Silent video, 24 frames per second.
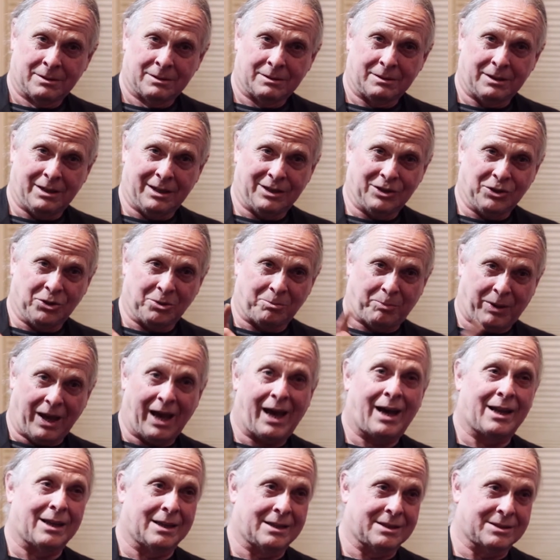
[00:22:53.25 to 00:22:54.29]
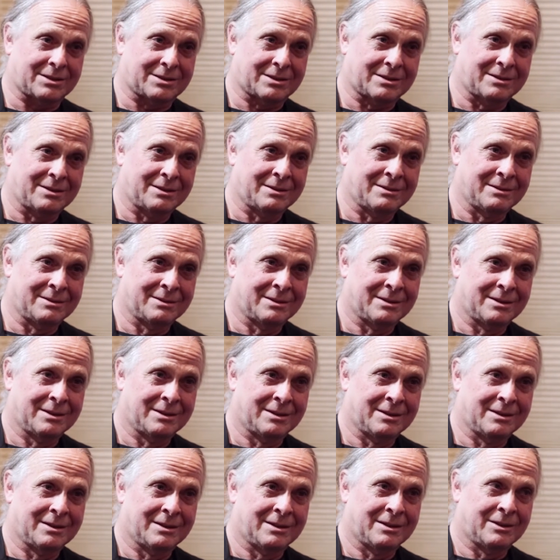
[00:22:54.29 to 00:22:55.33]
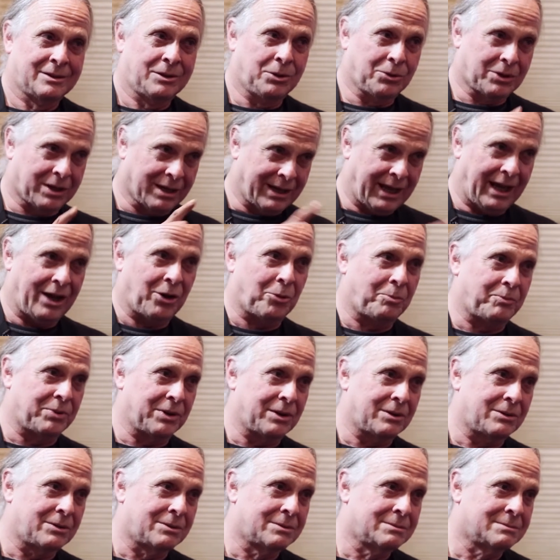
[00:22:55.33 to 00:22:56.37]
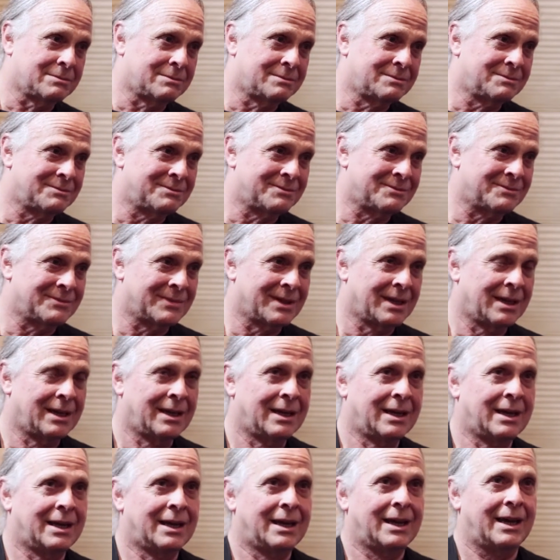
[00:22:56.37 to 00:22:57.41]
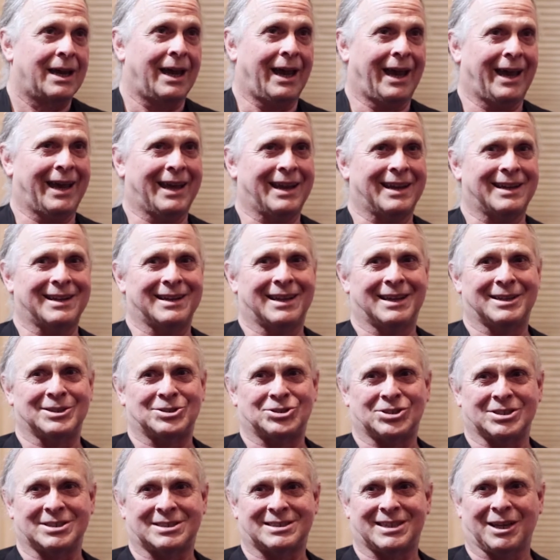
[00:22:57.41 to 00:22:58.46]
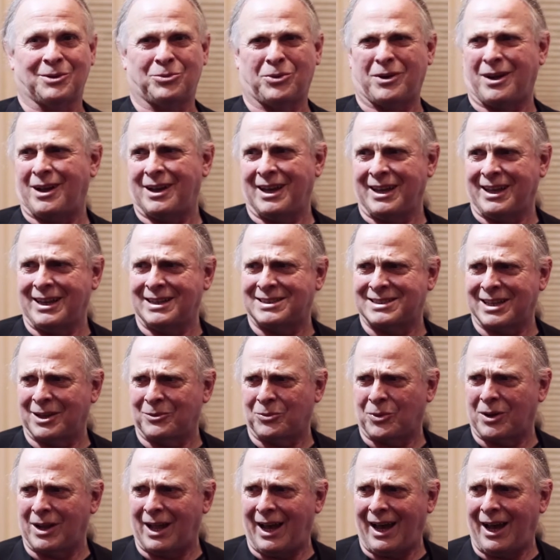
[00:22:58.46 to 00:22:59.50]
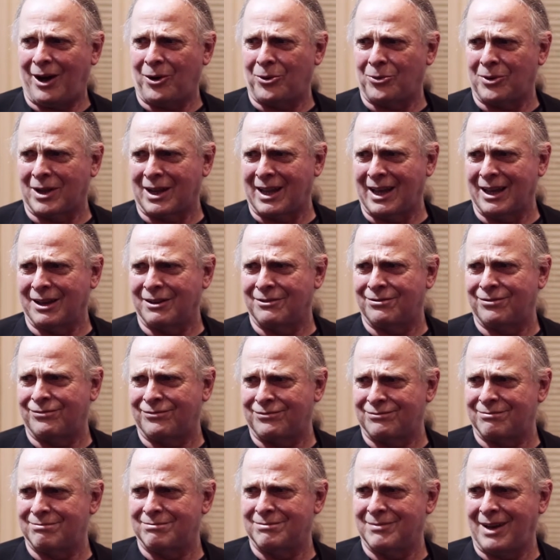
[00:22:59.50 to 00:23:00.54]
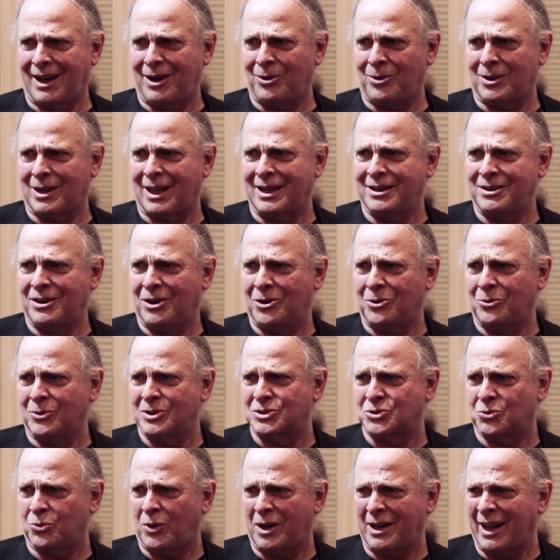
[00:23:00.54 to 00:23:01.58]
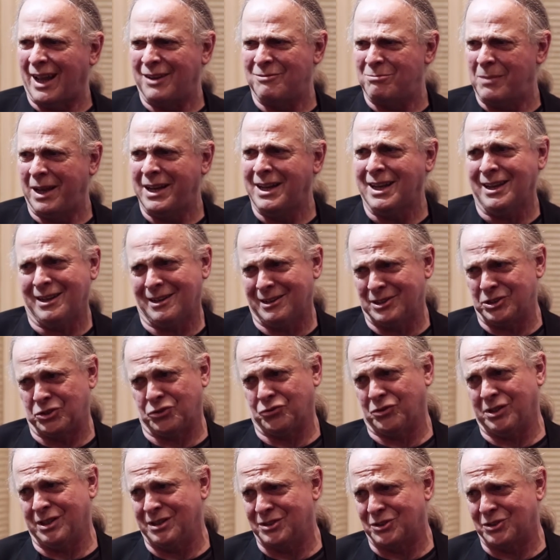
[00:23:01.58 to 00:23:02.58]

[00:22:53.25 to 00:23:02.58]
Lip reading: in your palace who can help you." And he said, "Well, how will I know which one? I have many latrine